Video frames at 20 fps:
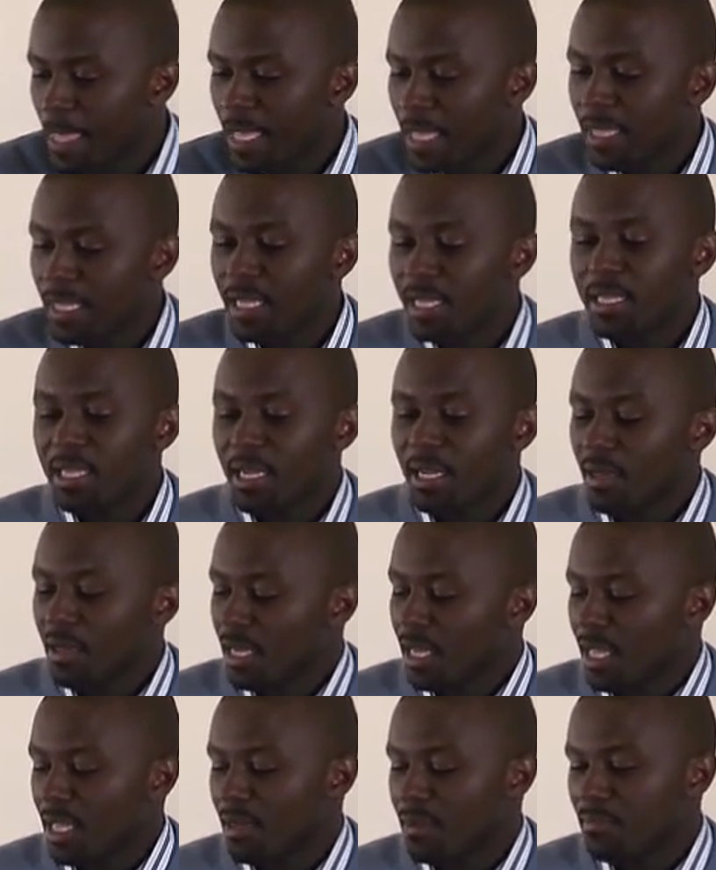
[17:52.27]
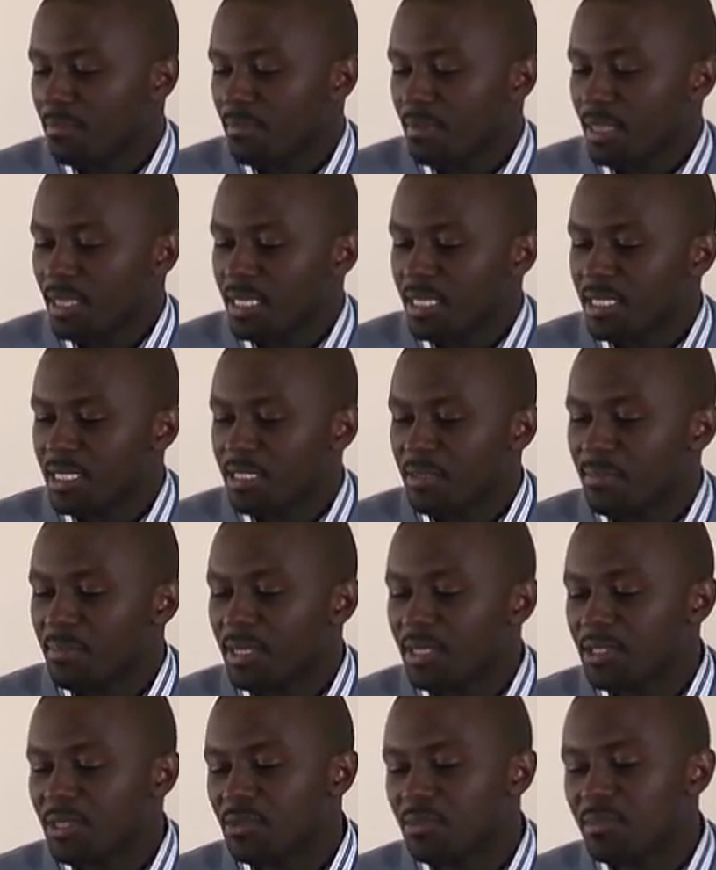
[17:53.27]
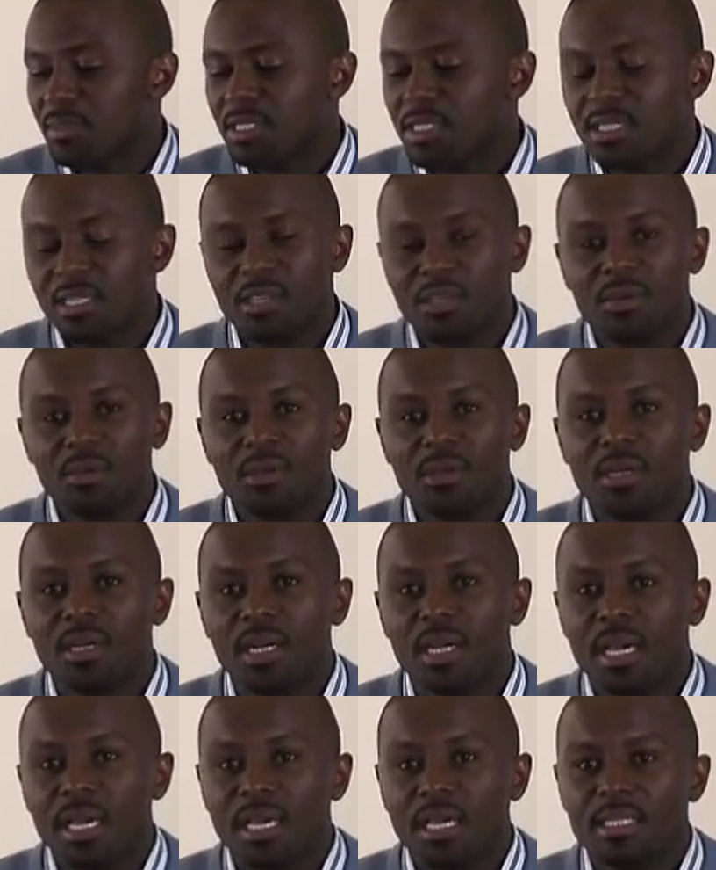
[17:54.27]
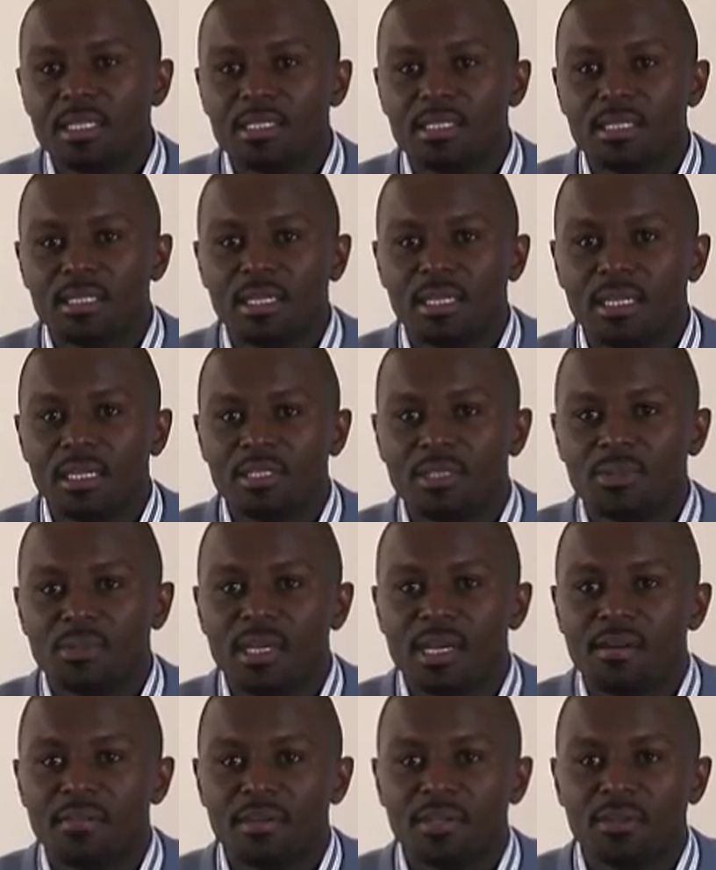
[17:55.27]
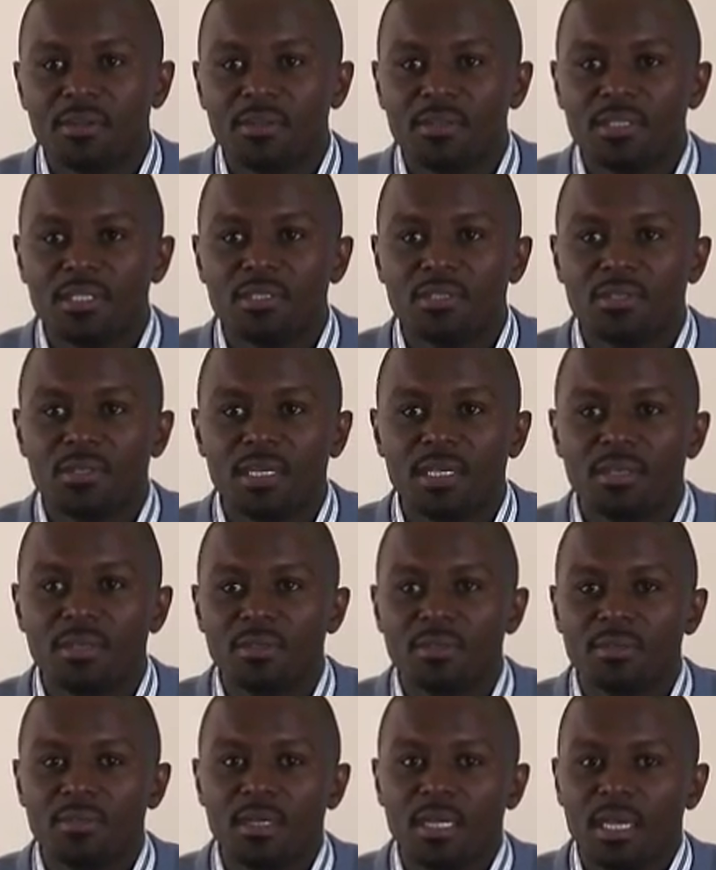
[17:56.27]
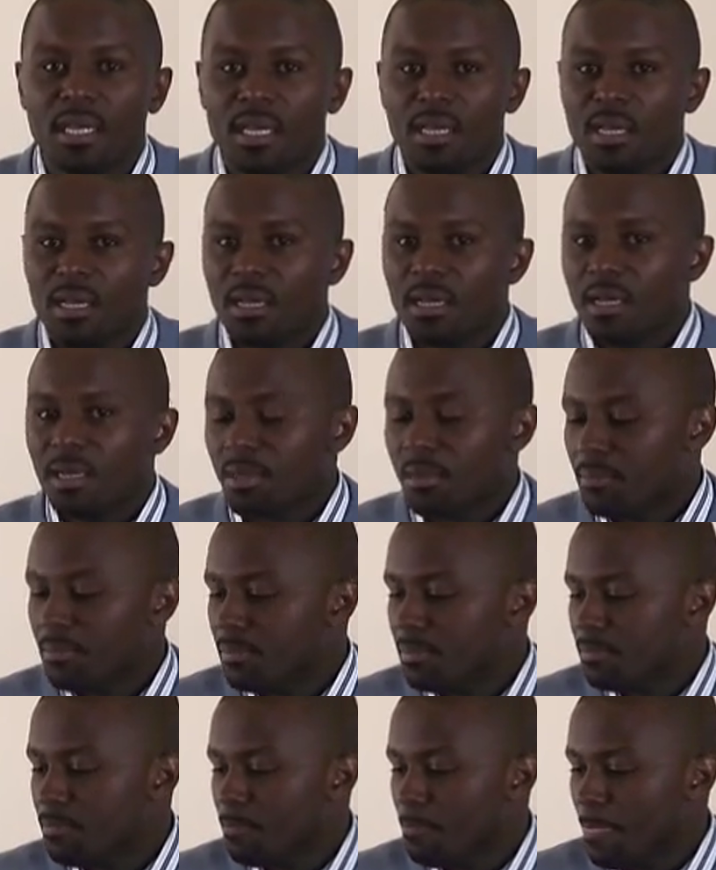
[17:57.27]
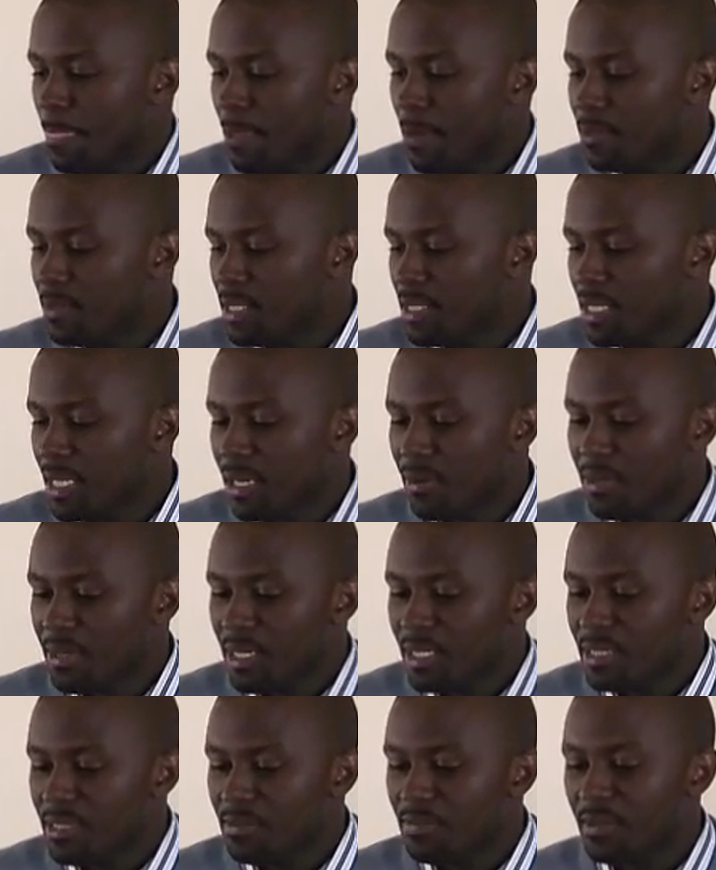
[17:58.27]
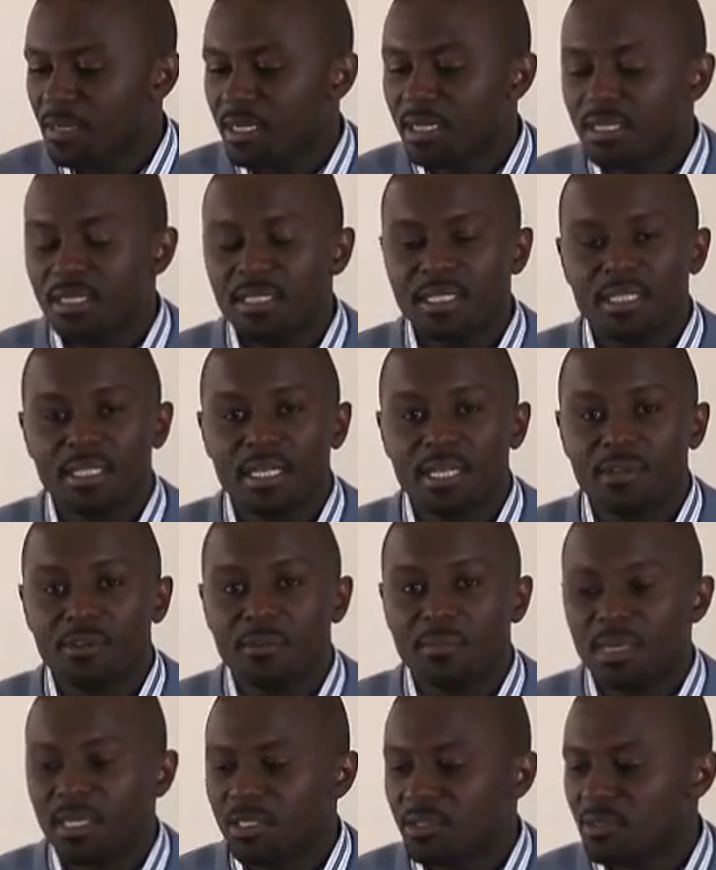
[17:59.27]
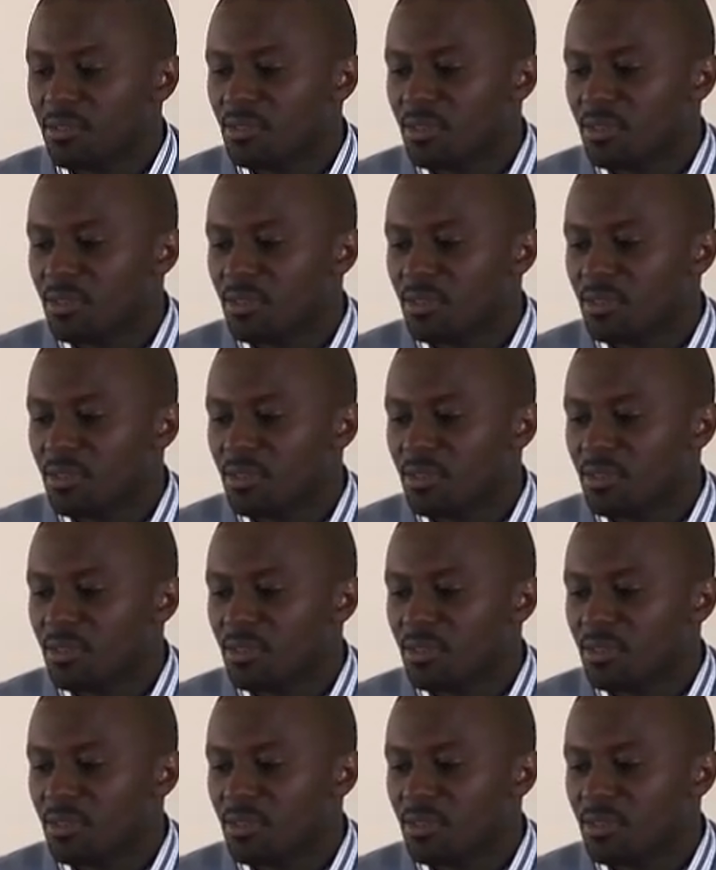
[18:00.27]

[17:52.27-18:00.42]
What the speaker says: And then again, the database should be secure and should have an audit trail, which is currently difficult in non-commercial